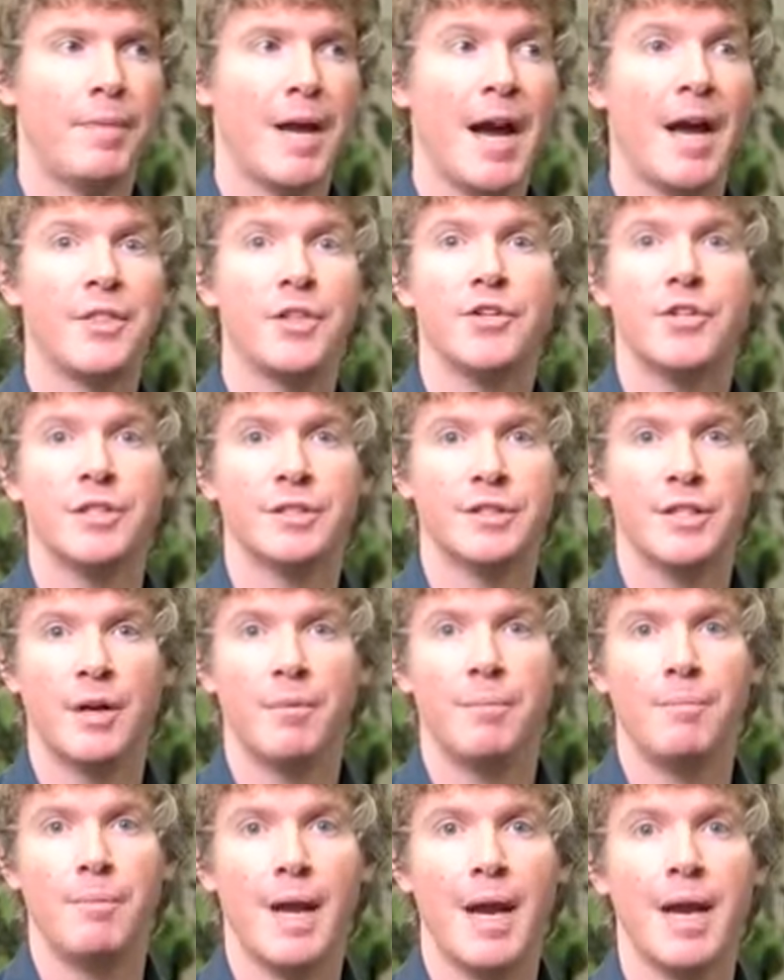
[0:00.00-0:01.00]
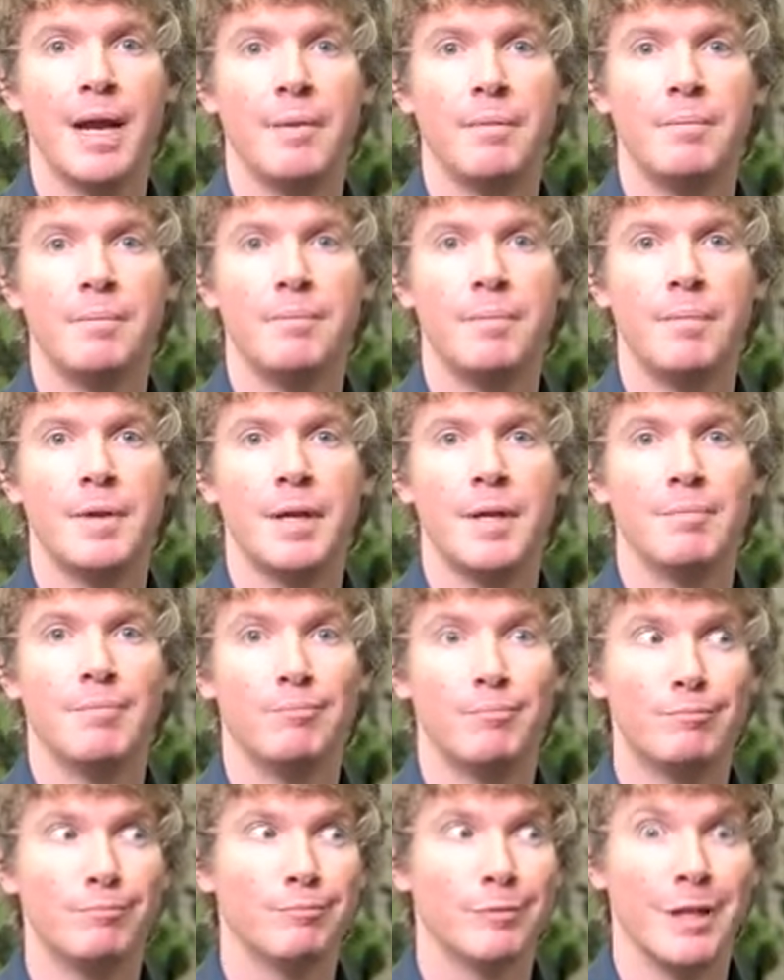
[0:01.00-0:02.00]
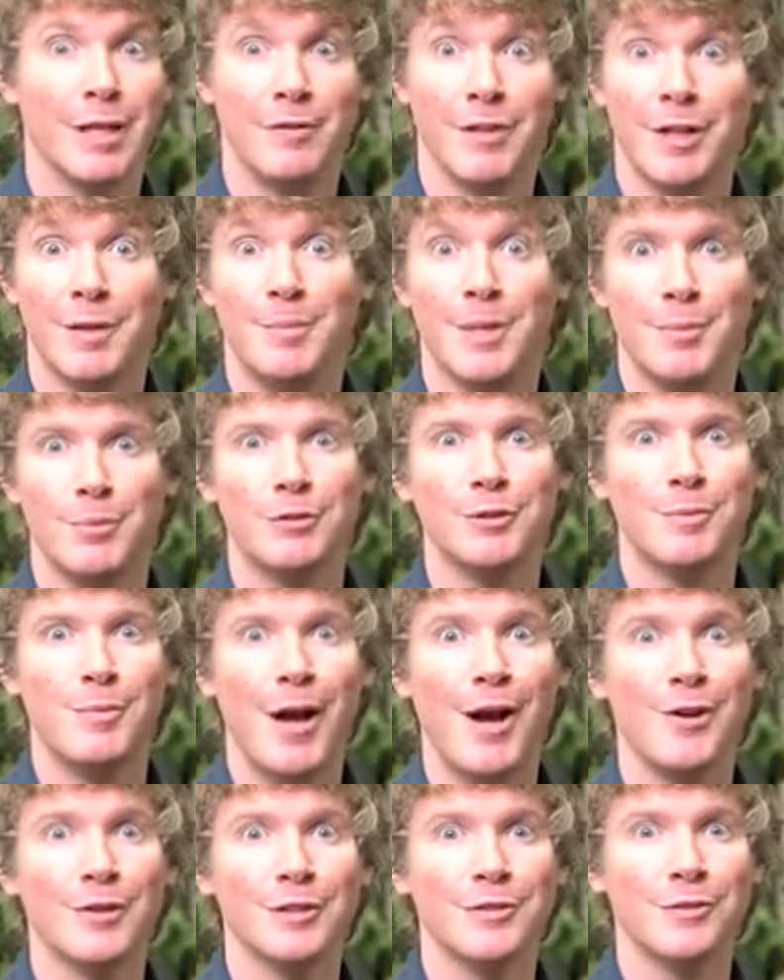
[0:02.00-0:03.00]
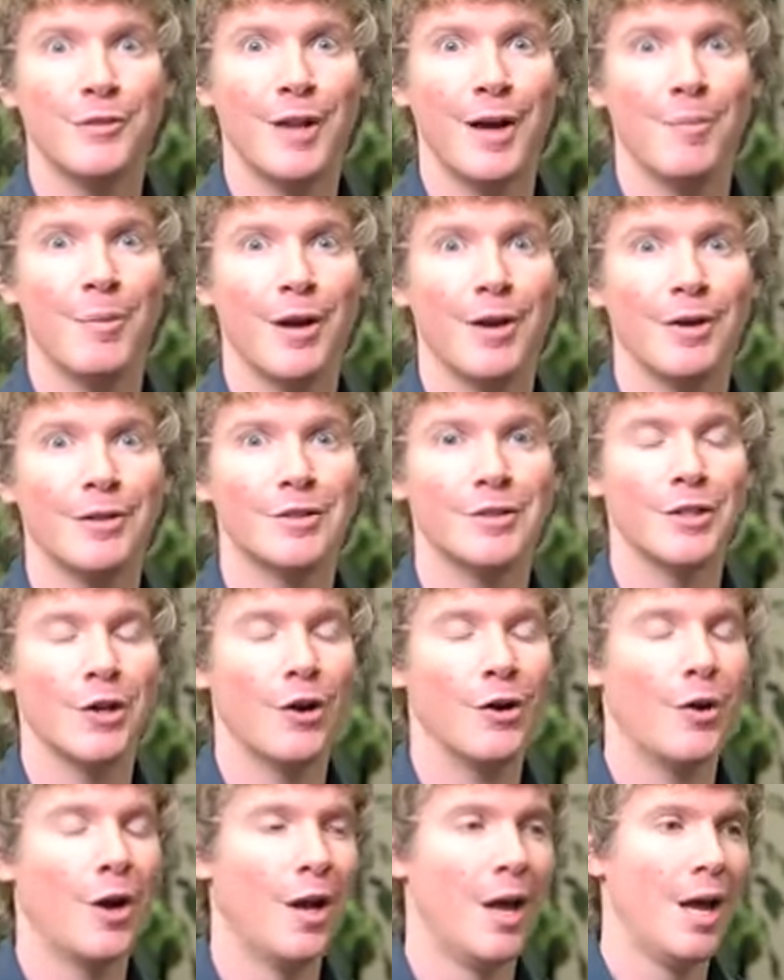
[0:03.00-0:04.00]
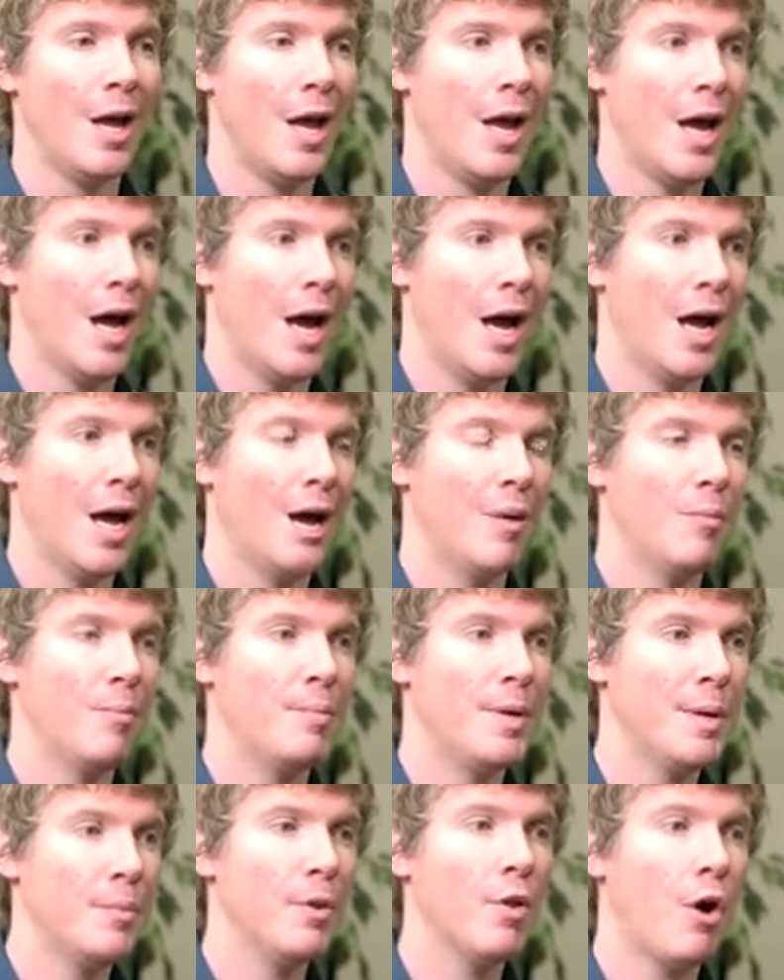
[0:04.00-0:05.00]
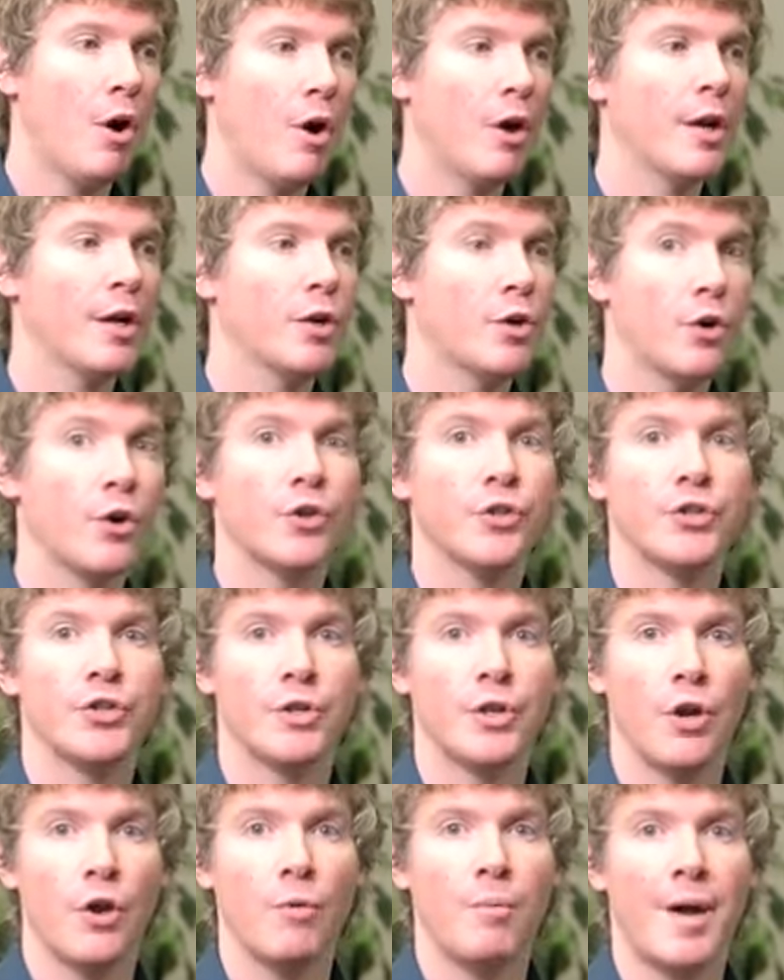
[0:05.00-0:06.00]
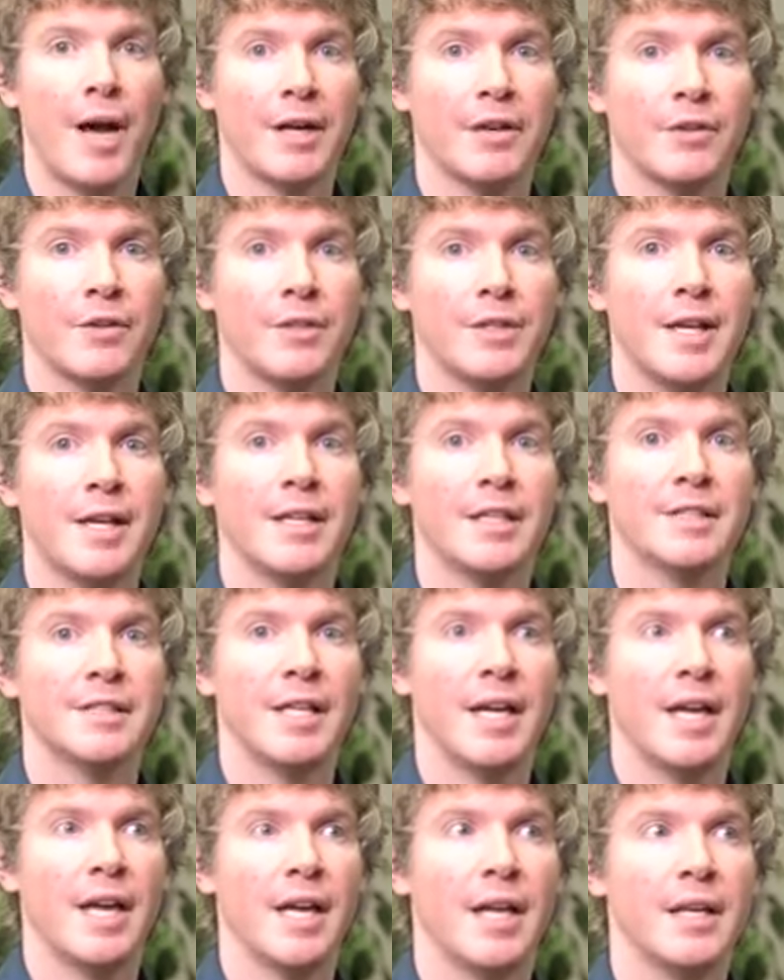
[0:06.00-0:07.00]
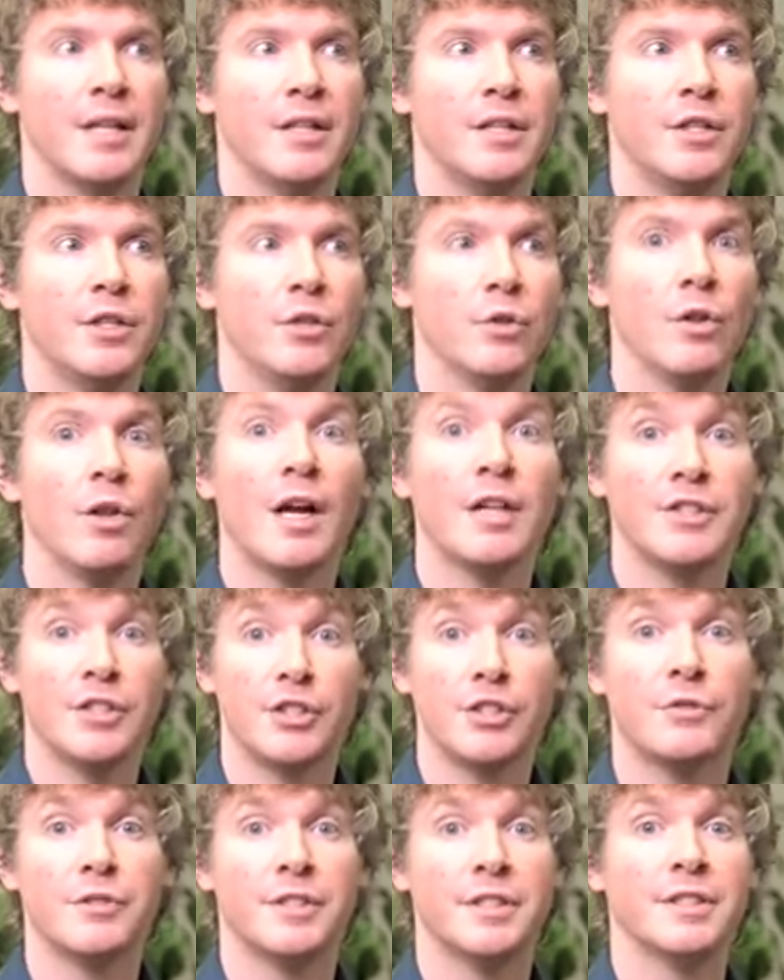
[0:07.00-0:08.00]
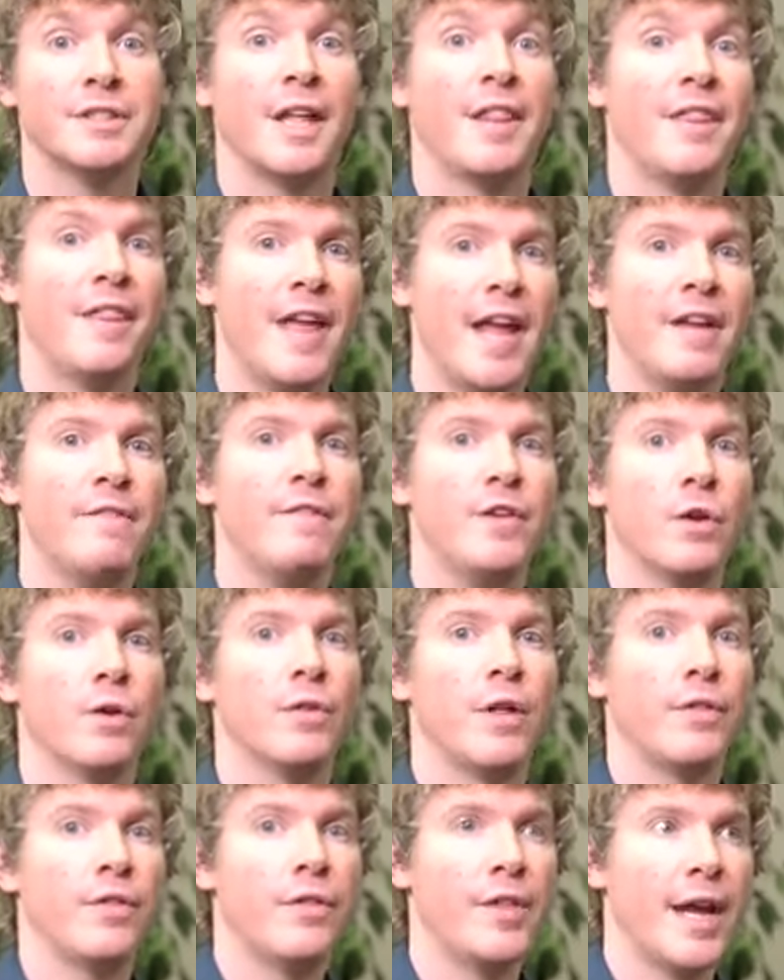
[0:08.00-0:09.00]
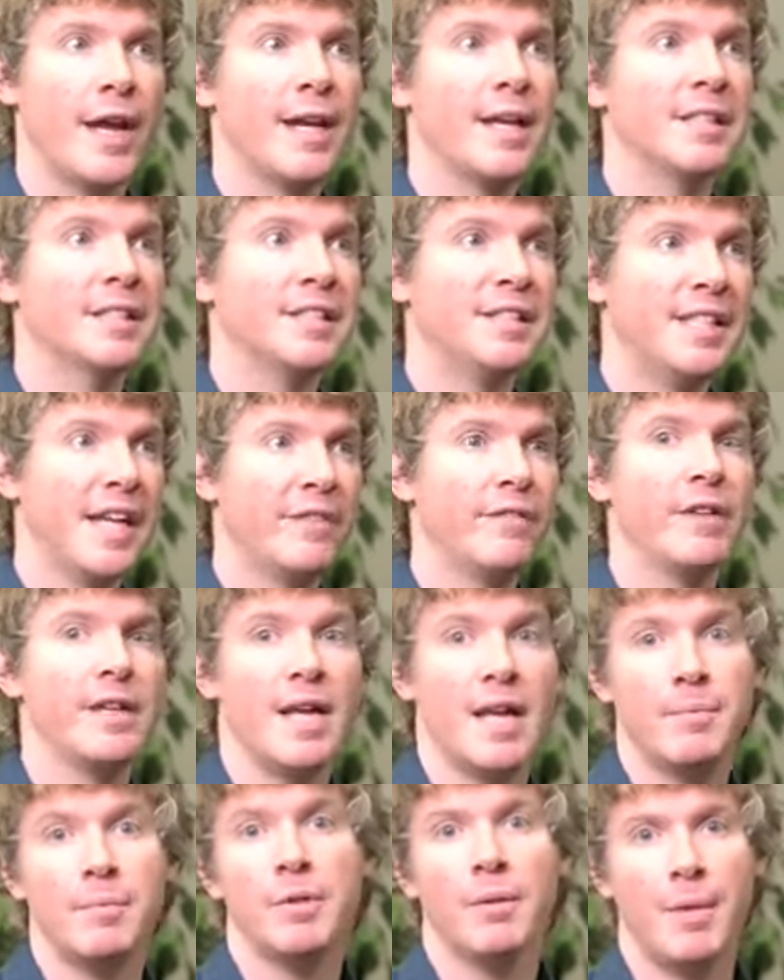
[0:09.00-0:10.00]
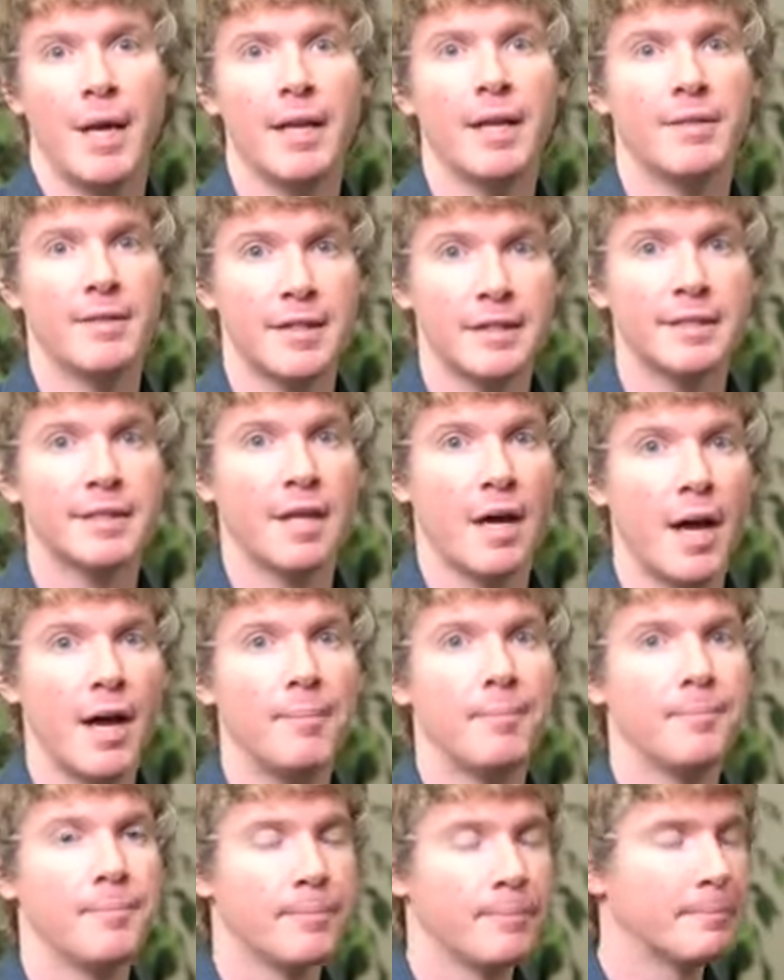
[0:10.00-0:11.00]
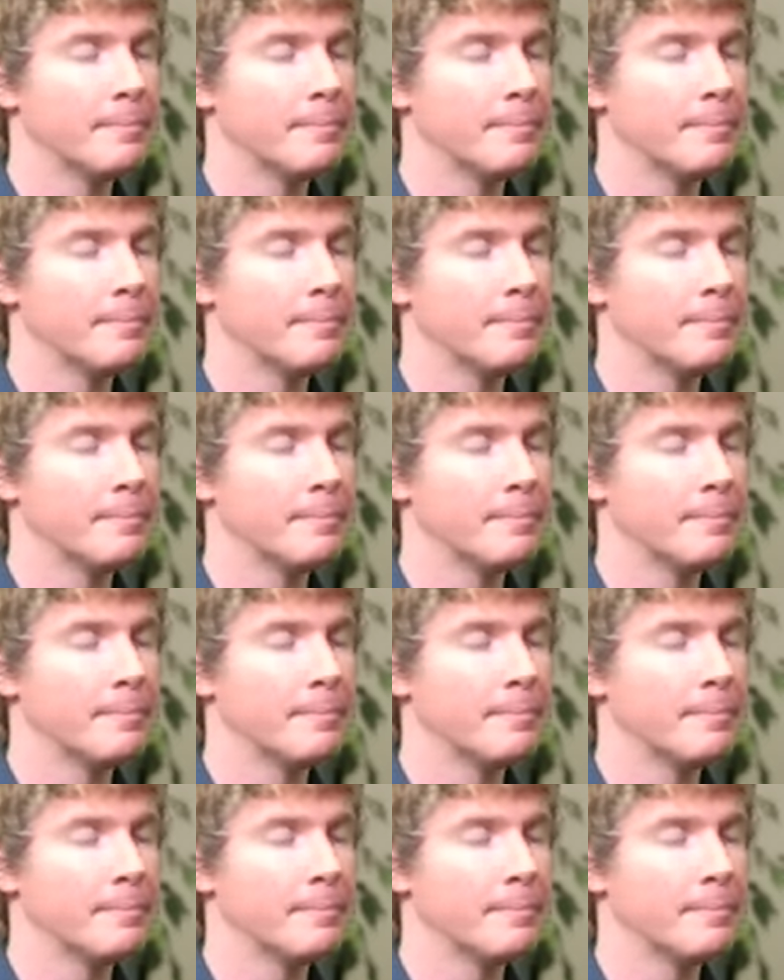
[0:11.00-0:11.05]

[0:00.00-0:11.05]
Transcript: pathogens that may be living in people's mouths for that matter. So um, people are encouraged to go back to their dentist and utilize the services that they feel that they can safely implement at this time.